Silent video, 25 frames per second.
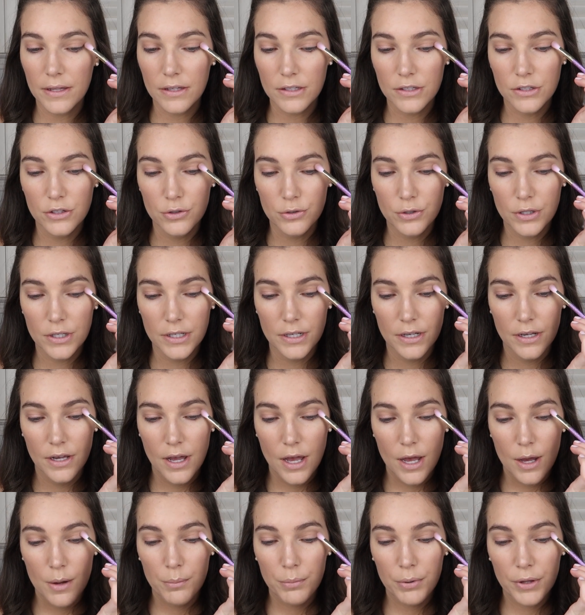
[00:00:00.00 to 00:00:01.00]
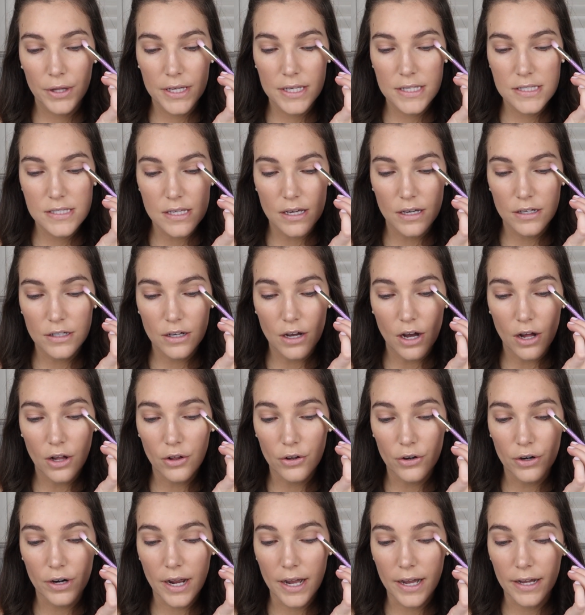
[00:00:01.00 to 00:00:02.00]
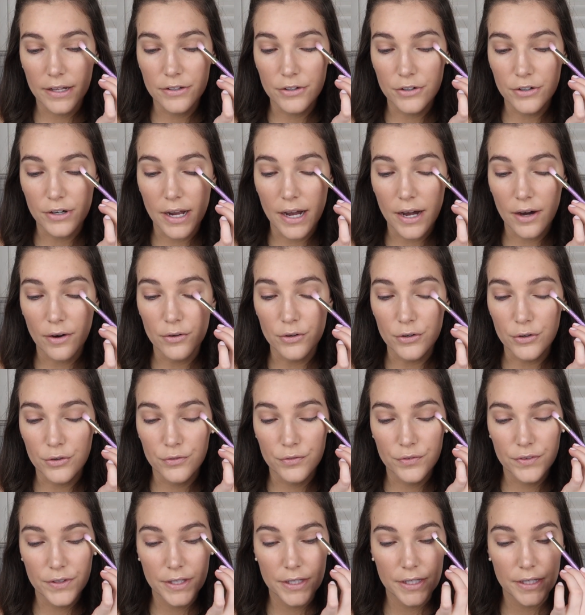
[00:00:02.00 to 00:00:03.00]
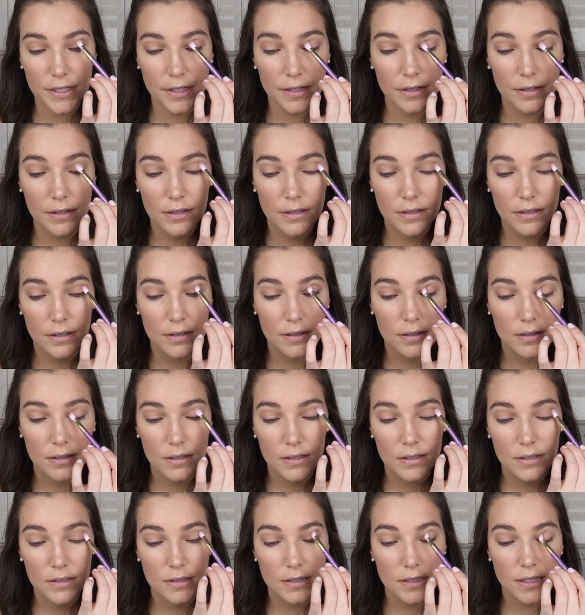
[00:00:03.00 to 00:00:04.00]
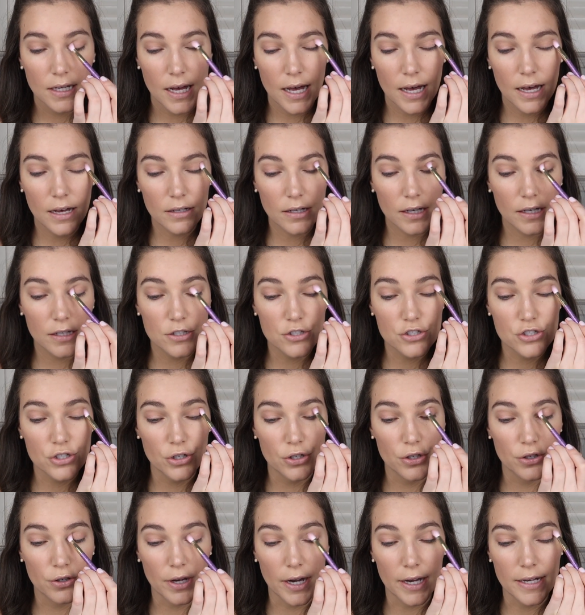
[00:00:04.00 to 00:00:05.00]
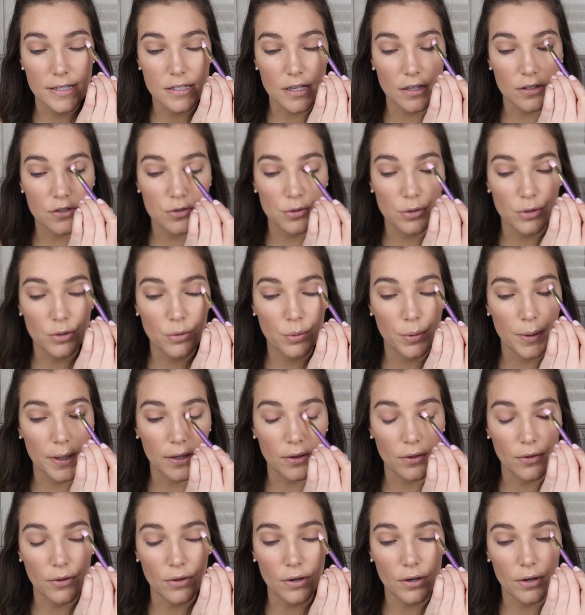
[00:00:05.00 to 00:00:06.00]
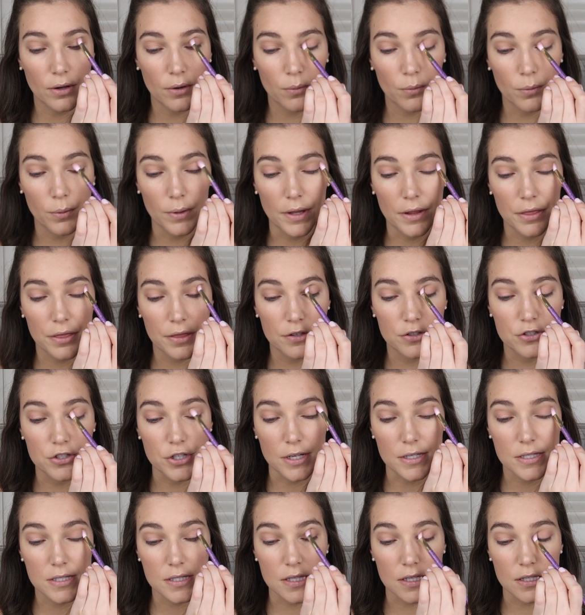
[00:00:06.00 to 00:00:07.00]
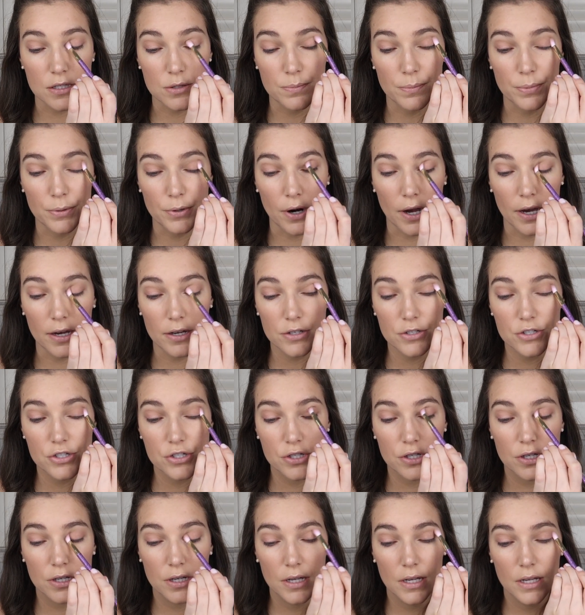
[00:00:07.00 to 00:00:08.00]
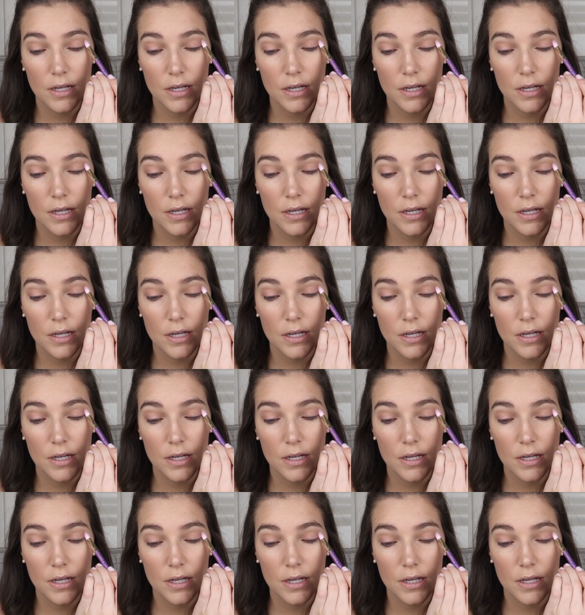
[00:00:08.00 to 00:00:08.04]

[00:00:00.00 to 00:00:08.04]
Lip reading: Like you could place a color on your outer V. I'll kind of show you guys. I'll do a quick look with just this brush.